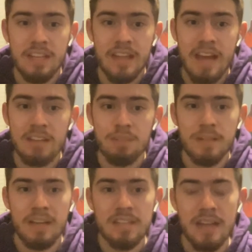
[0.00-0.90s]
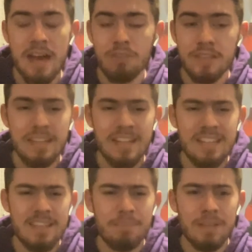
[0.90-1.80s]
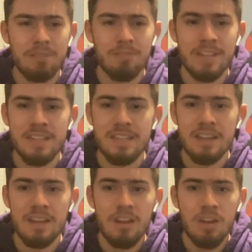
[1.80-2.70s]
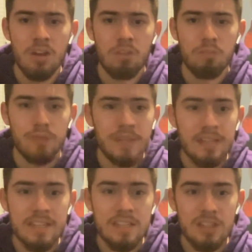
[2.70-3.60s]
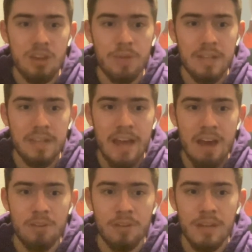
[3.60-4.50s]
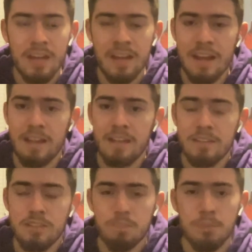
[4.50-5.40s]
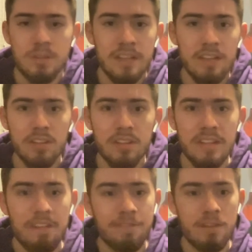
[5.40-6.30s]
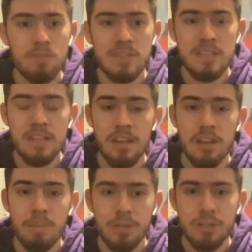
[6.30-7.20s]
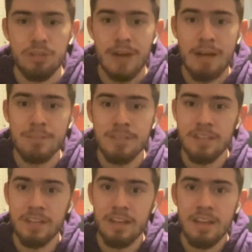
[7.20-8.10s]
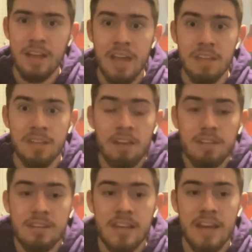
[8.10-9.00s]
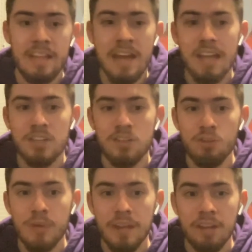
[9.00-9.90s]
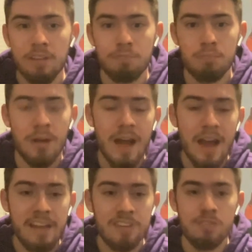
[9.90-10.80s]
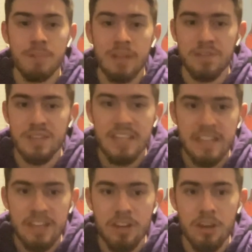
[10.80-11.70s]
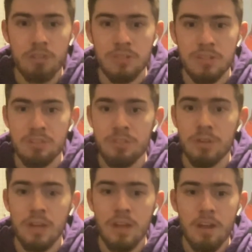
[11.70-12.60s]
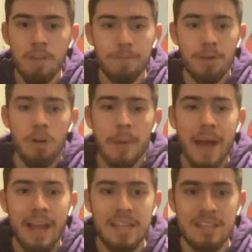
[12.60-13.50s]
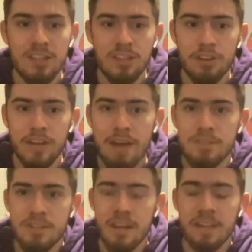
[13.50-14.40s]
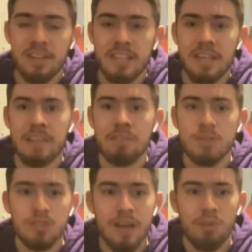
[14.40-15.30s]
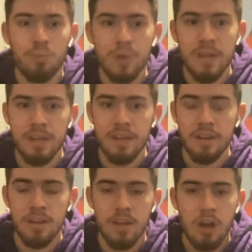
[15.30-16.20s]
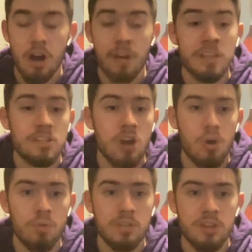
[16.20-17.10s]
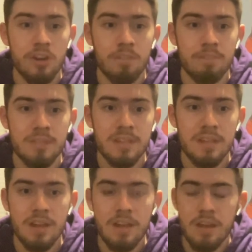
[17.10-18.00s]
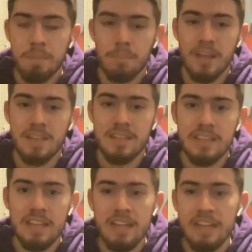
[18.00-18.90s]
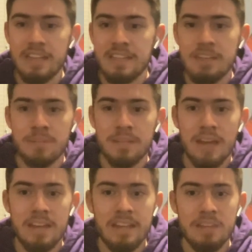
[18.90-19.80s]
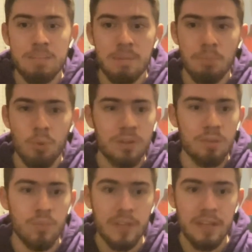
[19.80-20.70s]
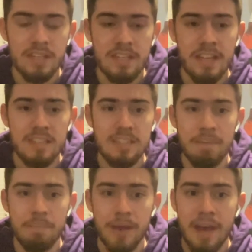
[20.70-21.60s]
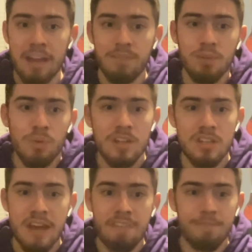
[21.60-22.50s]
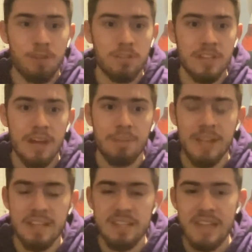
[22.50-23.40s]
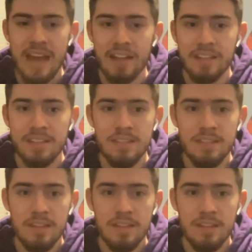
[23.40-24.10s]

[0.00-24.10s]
that is because I don't think that CP3 is really slowing down, particularly if he was still a number two option. I thought that he had too big of pride, too big of an ego to fall back as a third option, and I thought that he would try to win on his own terms. But it seems that he's been more than willing to take a step back. If you watch that first game against Dallas,